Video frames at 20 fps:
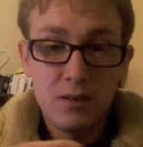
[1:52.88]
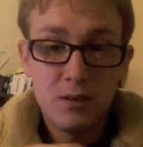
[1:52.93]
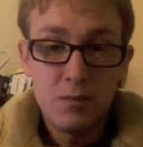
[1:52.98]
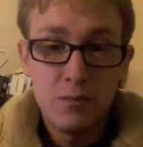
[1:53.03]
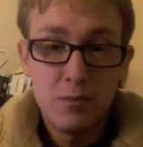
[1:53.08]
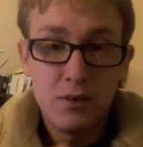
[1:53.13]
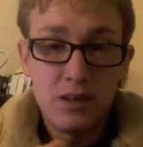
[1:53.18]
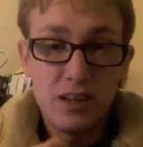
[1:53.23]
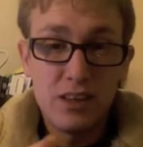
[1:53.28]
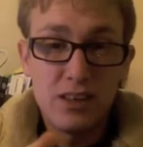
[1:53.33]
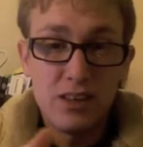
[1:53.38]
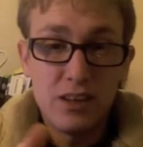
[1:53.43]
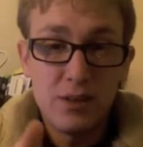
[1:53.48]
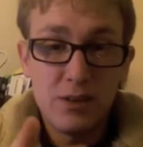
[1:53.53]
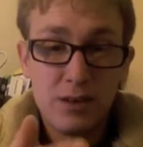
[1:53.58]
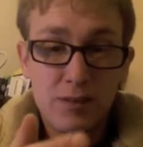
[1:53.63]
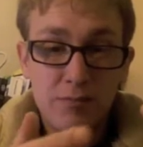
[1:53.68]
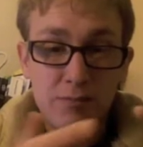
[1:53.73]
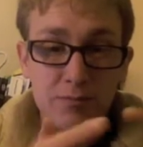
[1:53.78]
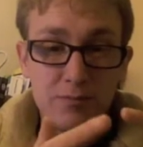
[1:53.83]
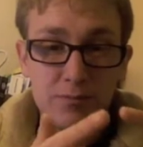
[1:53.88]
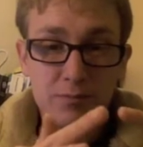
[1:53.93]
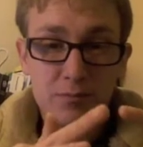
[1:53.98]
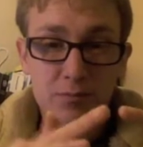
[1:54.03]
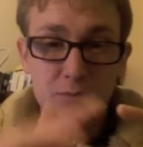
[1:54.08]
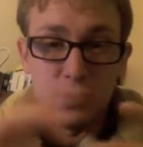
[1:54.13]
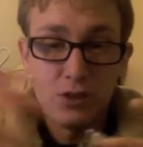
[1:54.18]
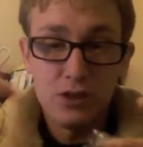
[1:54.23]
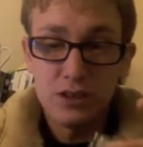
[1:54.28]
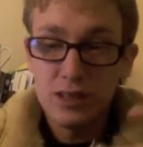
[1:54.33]
put it in the unit,
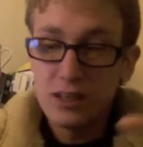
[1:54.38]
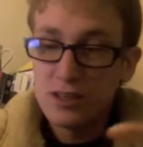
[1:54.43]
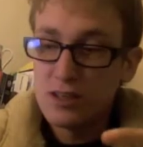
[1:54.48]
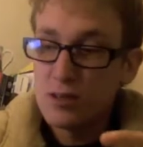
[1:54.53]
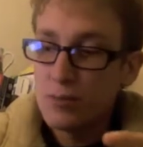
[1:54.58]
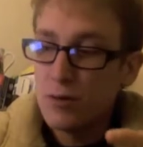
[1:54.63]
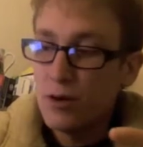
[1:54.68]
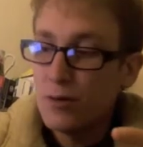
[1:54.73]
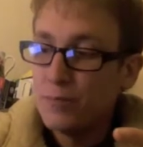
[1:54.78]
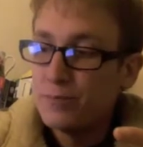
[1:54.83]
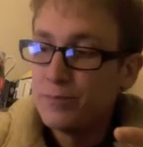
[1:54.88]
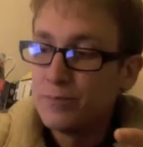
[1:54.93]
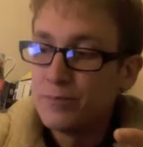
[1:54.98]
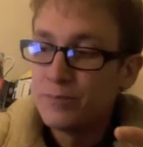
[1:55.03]
push it down to the bottom.